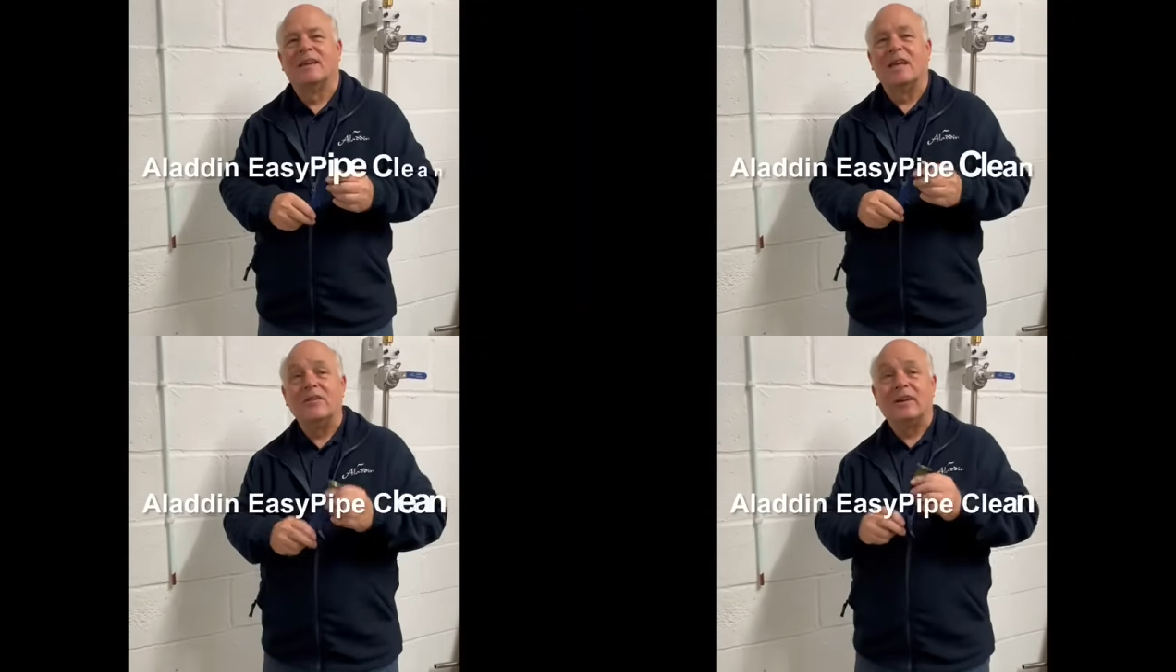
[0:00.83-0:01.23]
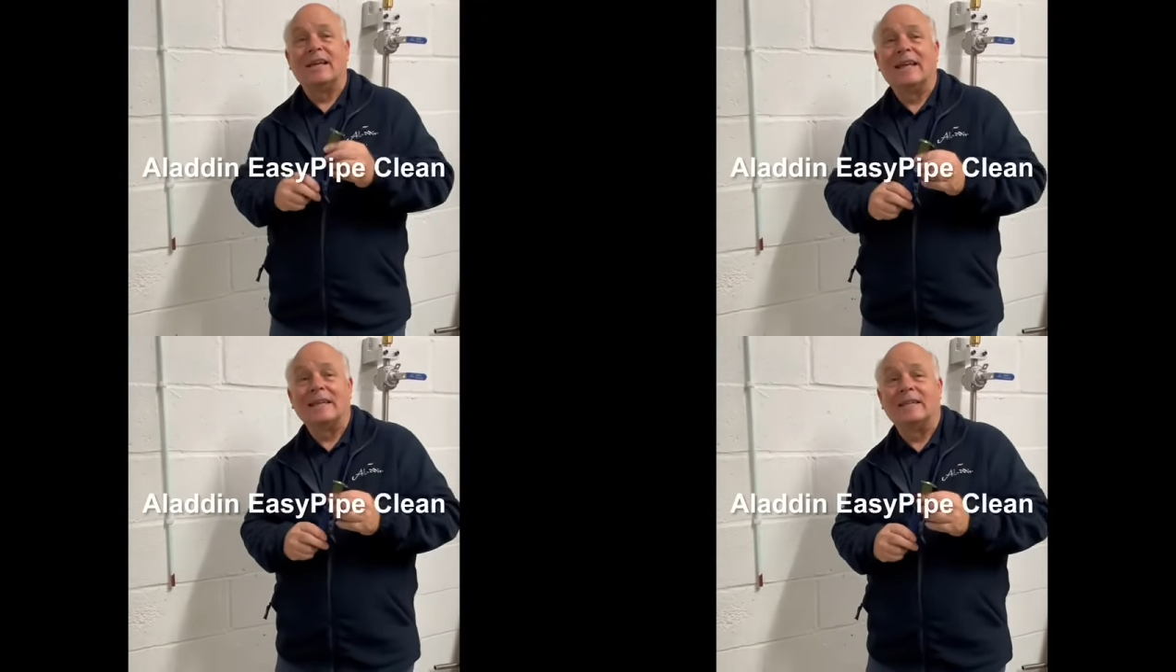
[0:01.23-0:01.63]
Here at
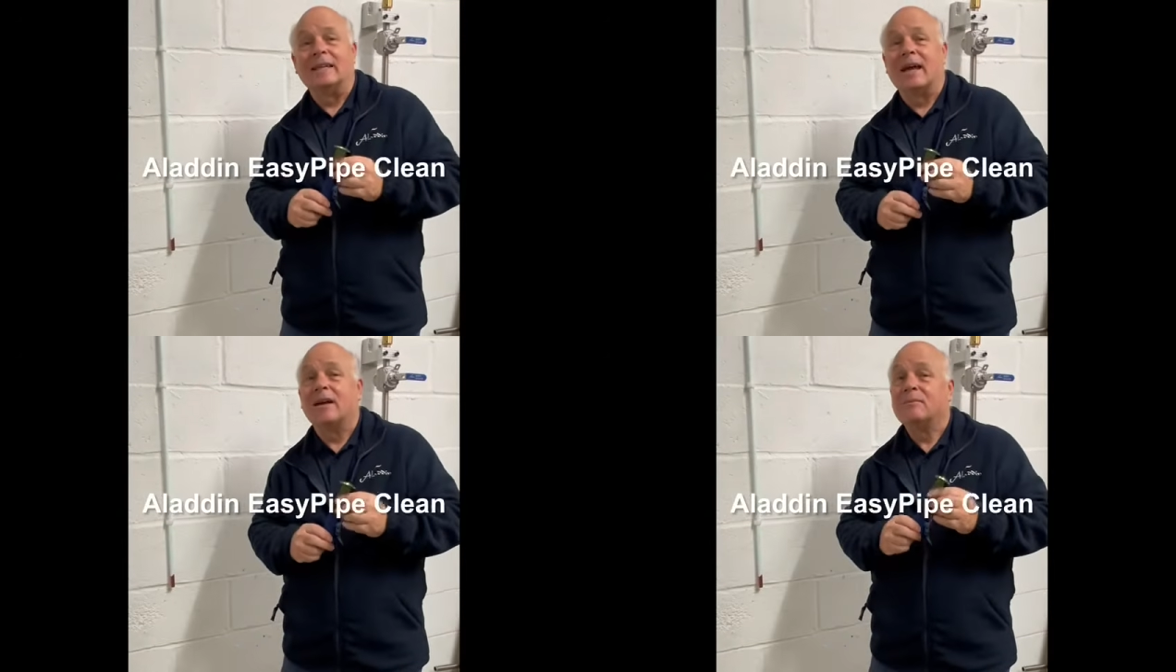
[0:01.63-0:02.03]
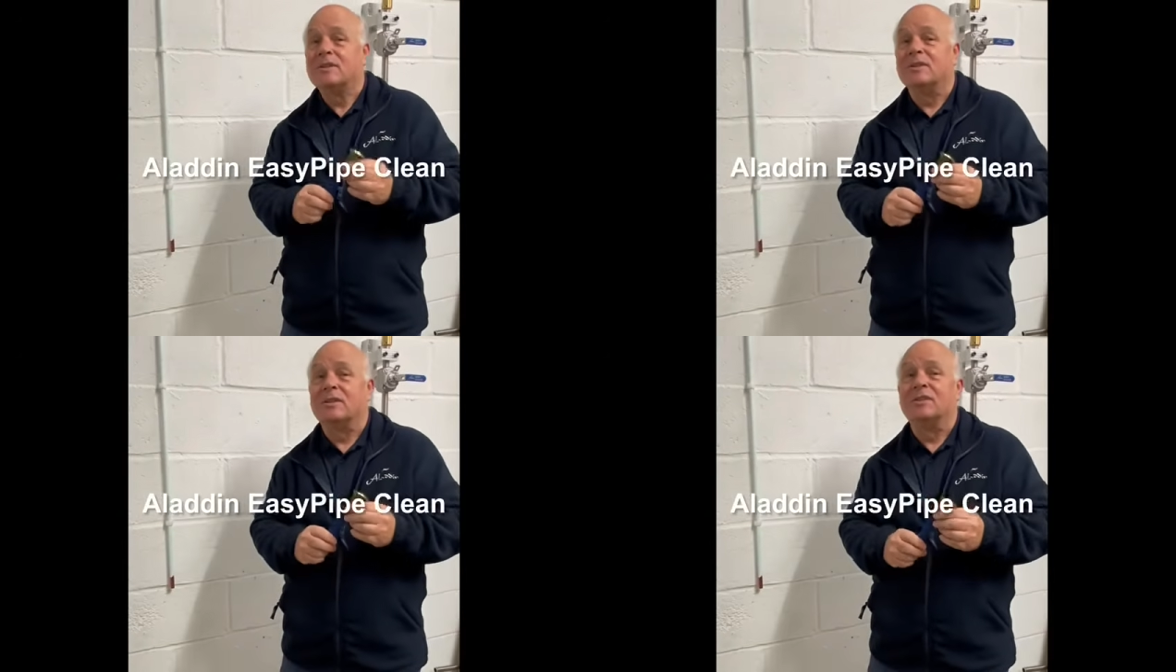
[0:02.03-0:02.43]
Aladdin, our
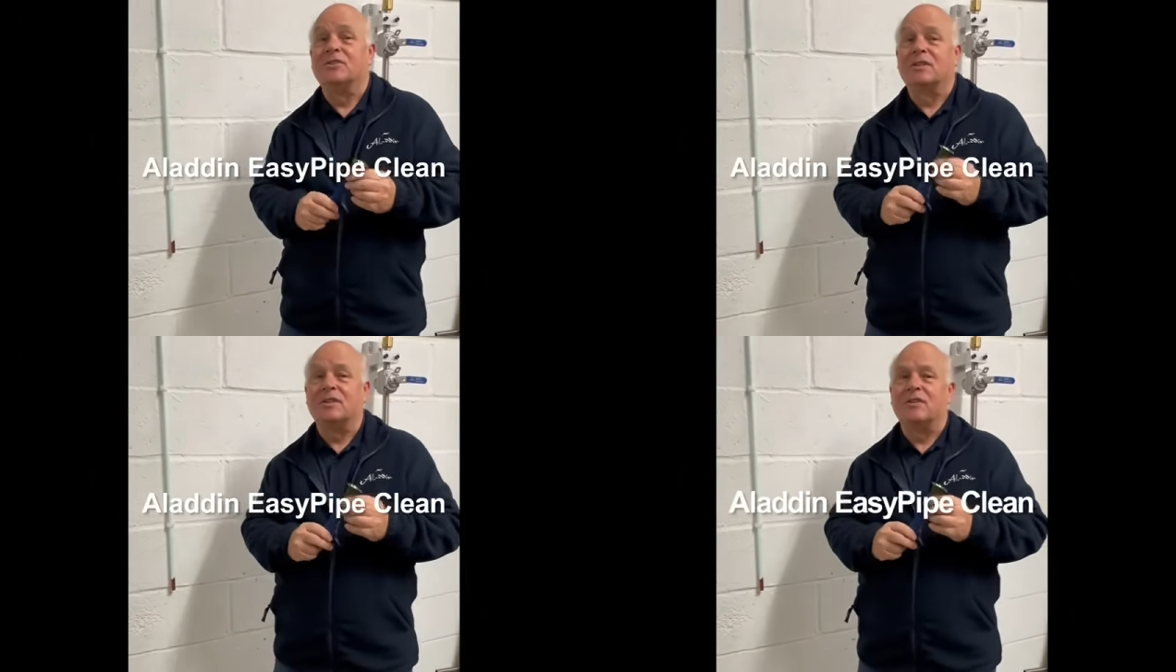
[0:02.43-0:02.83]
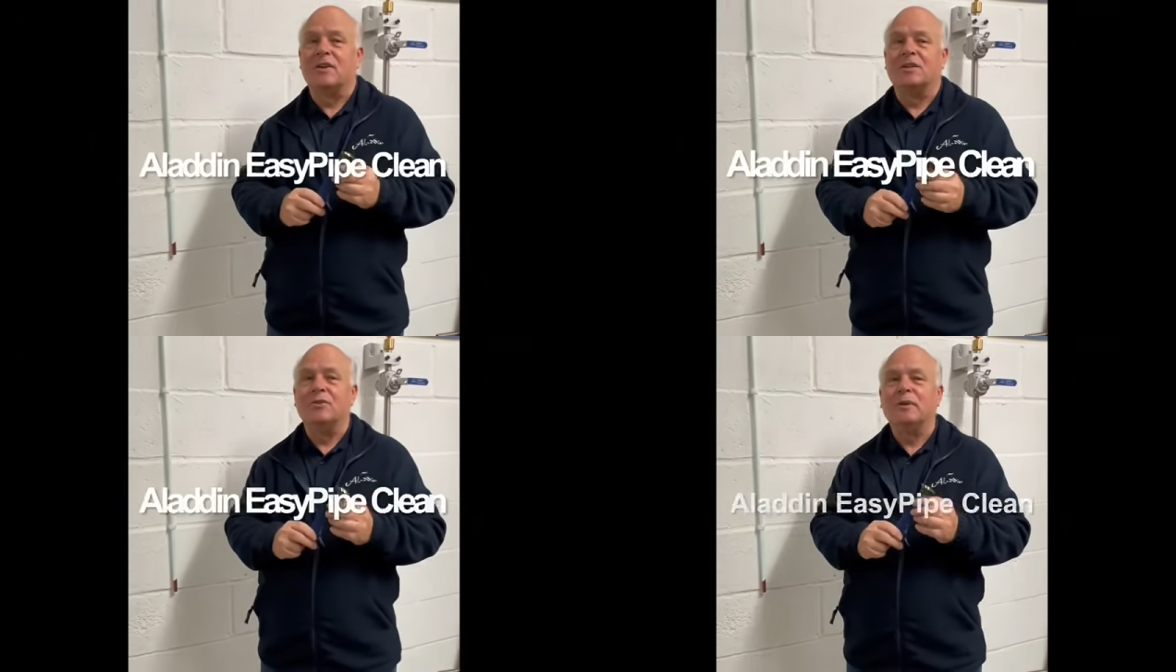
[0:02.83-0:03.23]
mission is to
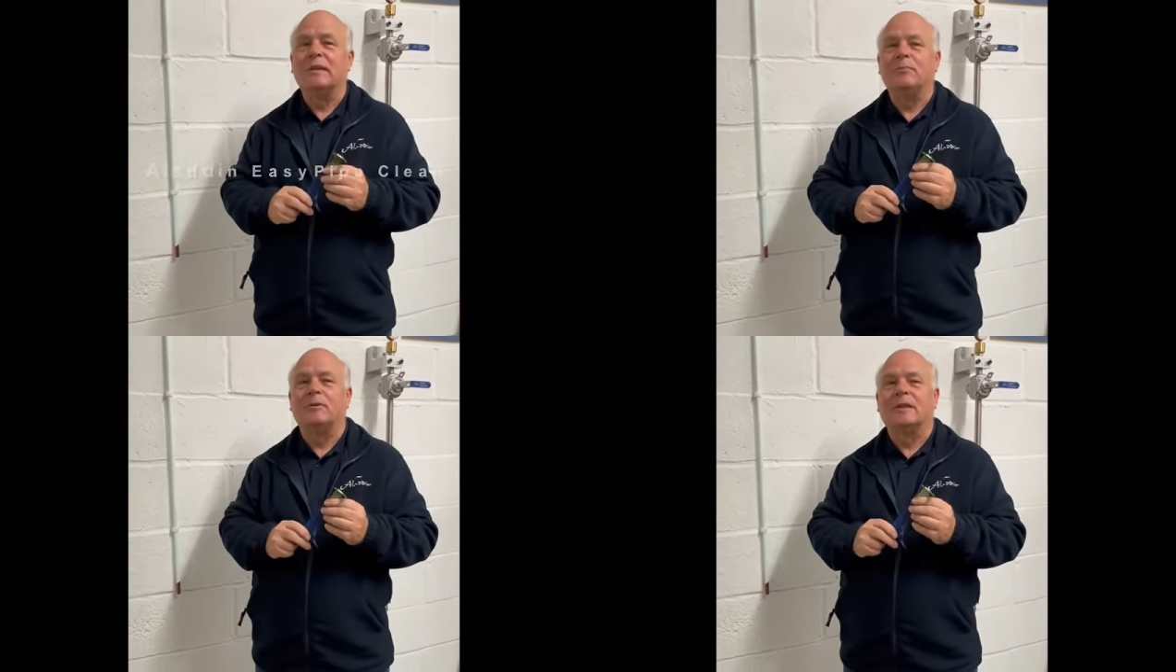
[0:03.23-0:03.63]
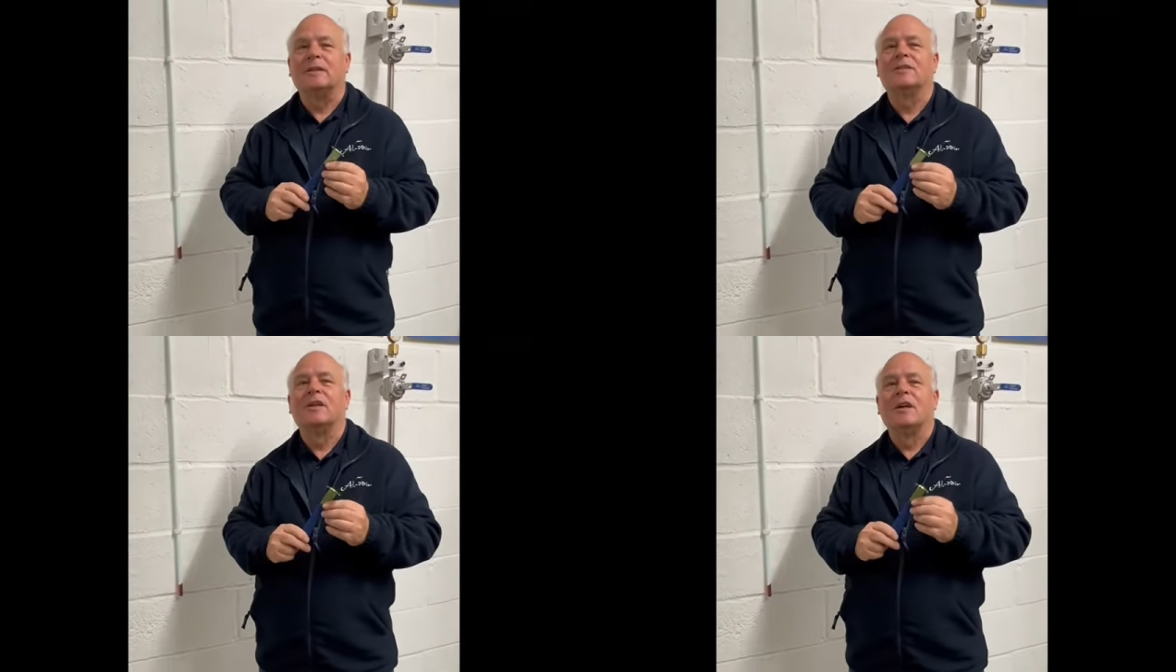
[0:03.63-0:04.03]
design unique
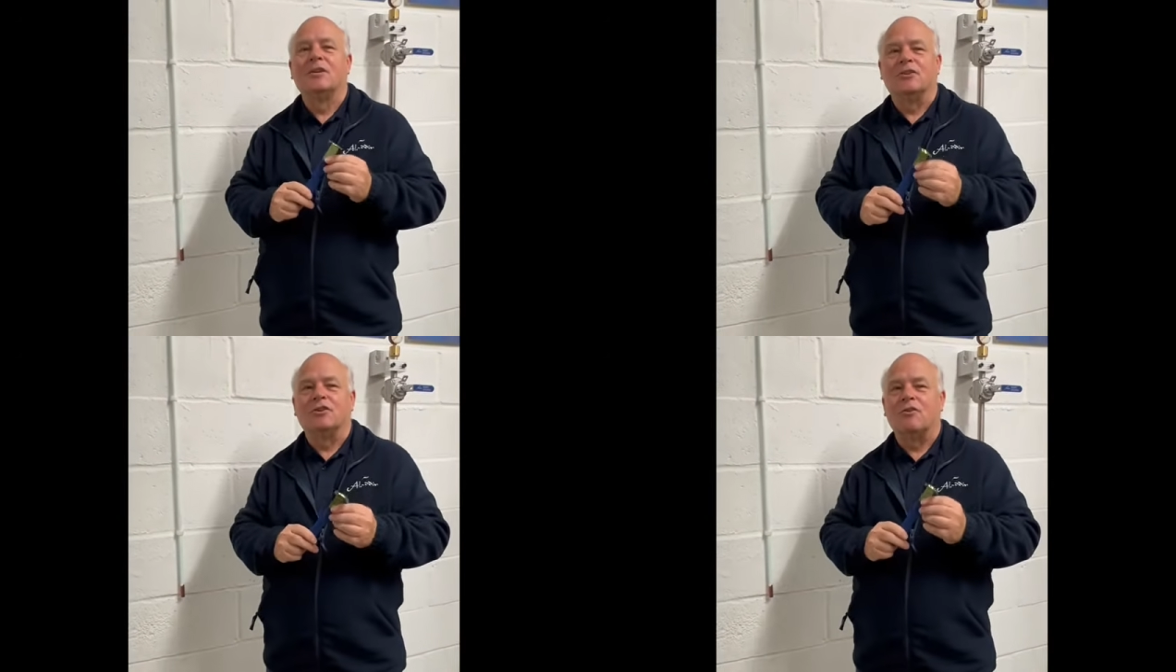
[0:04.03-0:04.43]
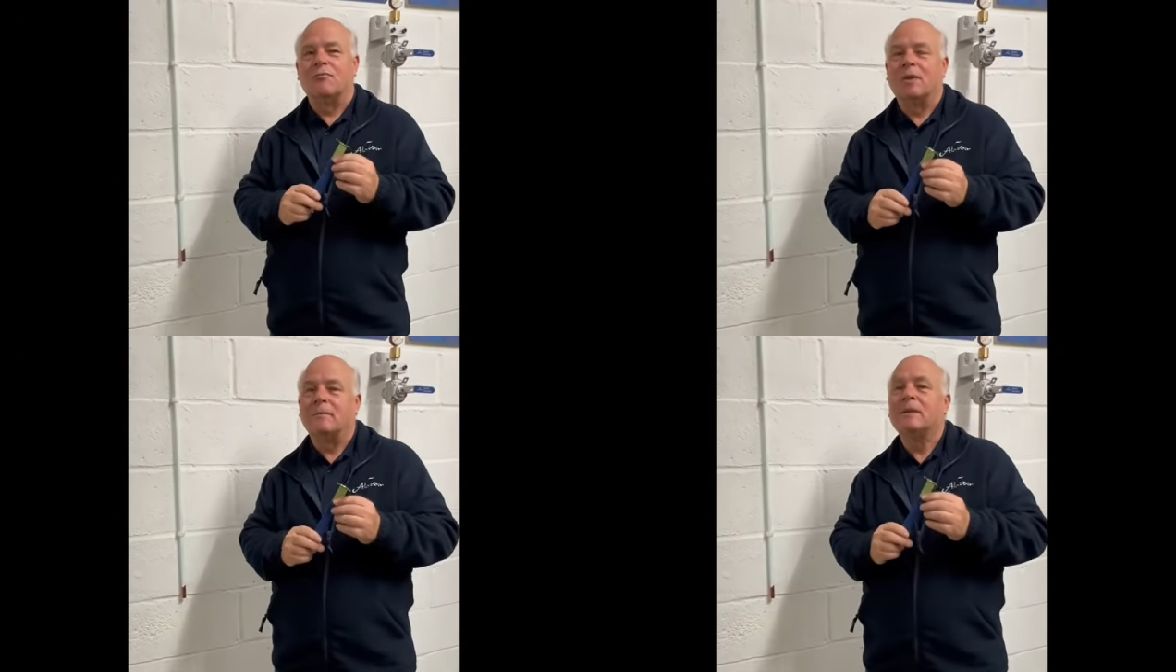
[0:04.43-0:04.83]
products to solve
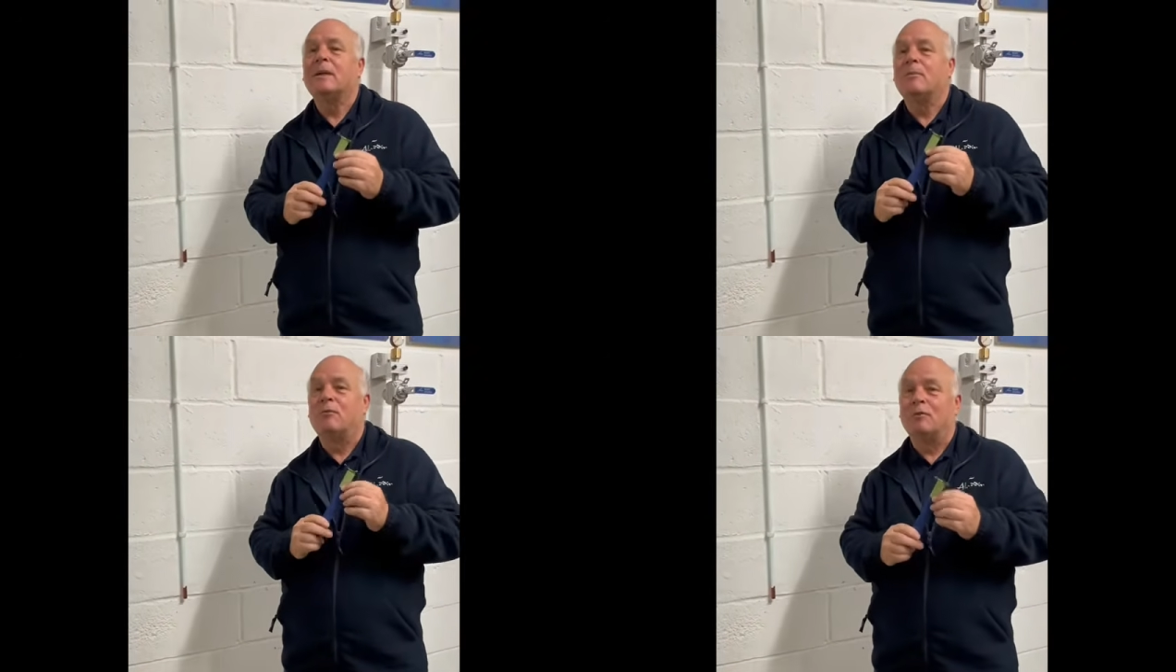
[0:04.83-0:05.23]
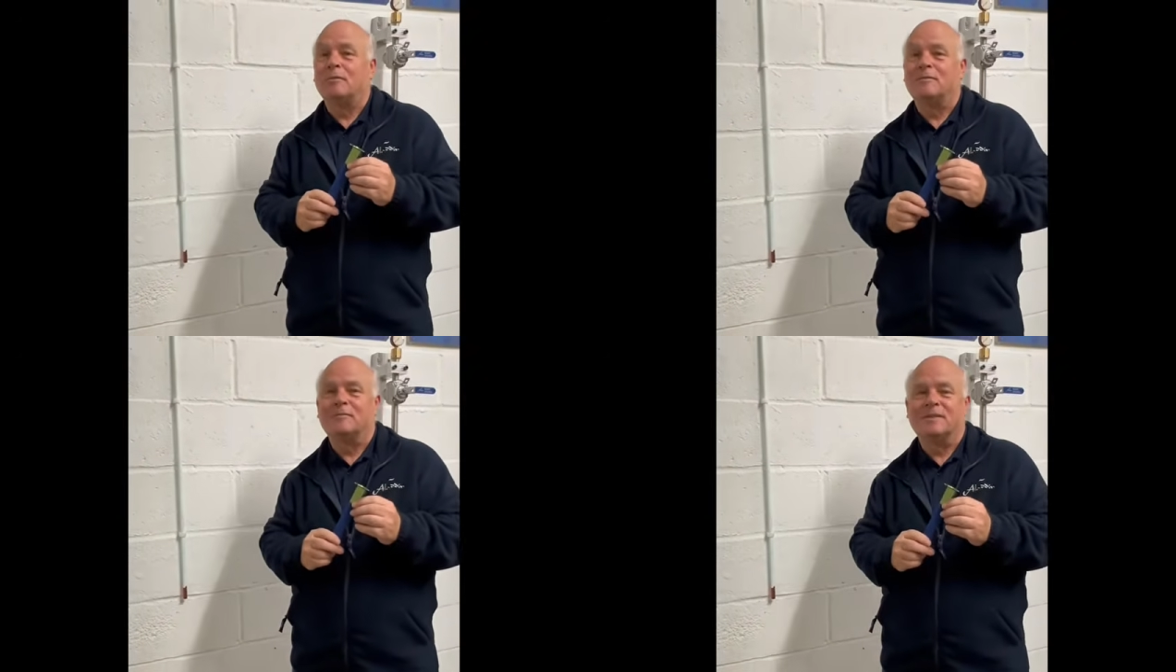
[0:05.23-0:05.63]
plumbing
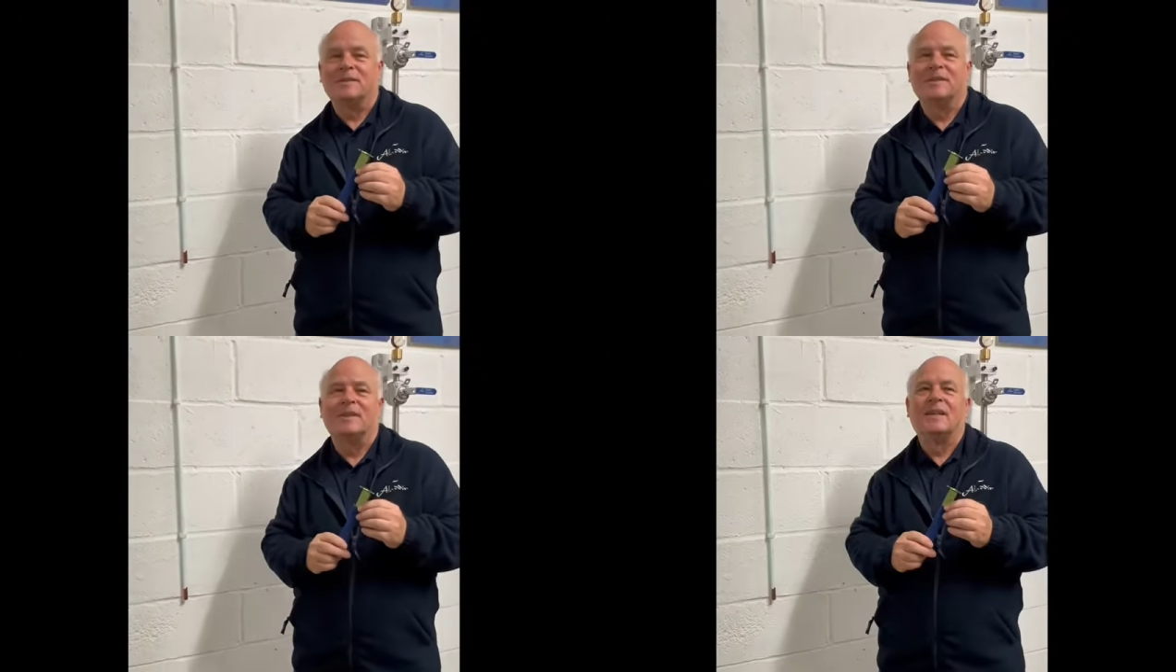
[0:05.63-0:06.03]
problems.